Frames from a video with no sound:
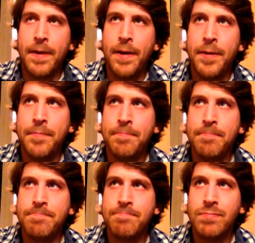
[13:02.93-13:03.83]

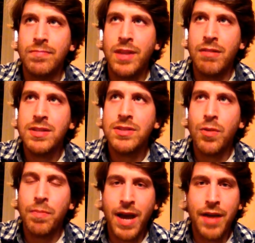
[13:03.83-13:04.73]
There is
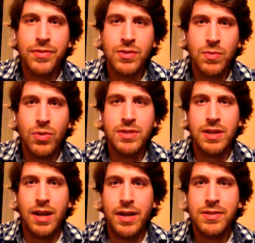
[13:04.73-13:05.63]
no path towards
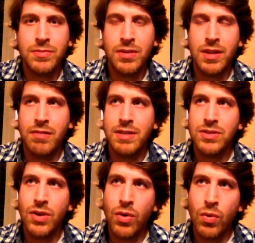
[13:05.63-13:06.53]
enlightenment. There is
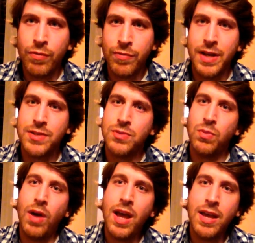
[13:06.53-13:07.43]
no fixed
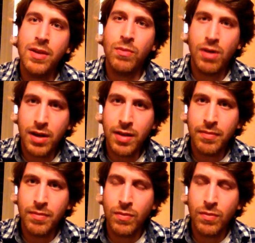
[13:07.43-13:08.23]
way. Why?